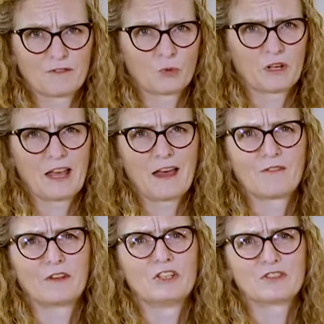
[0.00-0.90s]
28th,
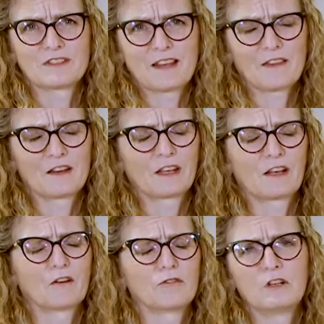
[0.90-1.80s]
and you just sat there thinking,
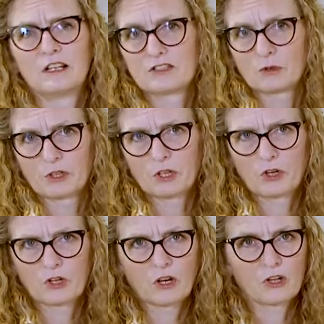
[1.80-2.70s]
I really don't want to
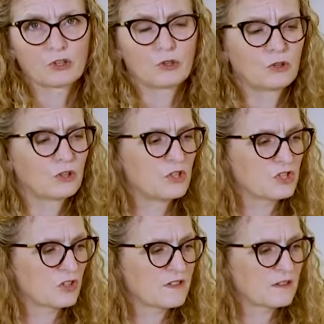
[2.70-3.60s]
cook, you can
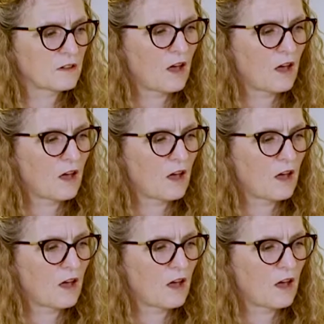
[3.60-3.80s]
just